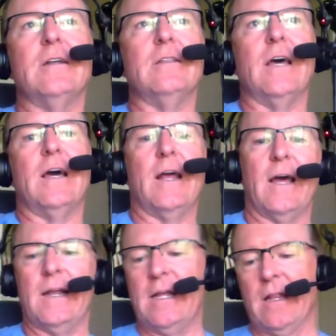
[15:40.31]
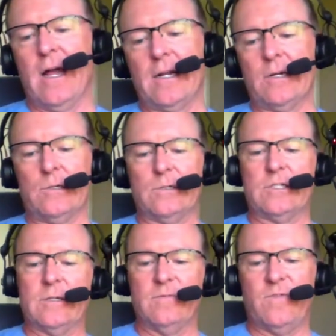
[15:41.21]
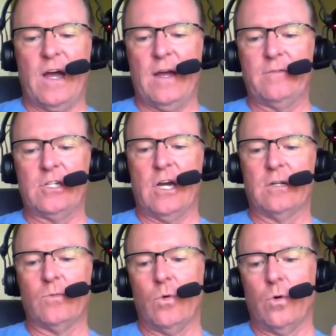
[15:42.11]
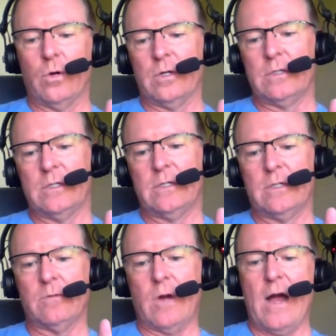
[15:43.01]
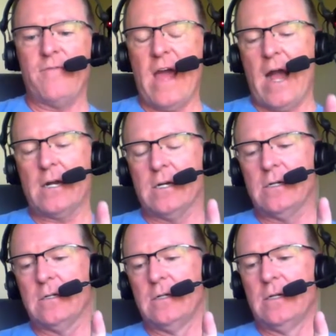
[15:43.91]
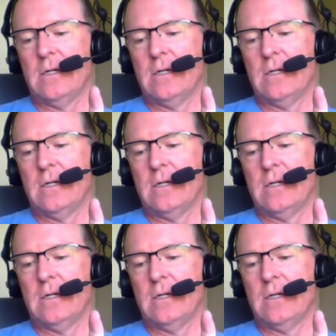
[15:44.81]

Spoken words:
that had Eli Gold, Jim Fife, John Ward, Ralph Hacker,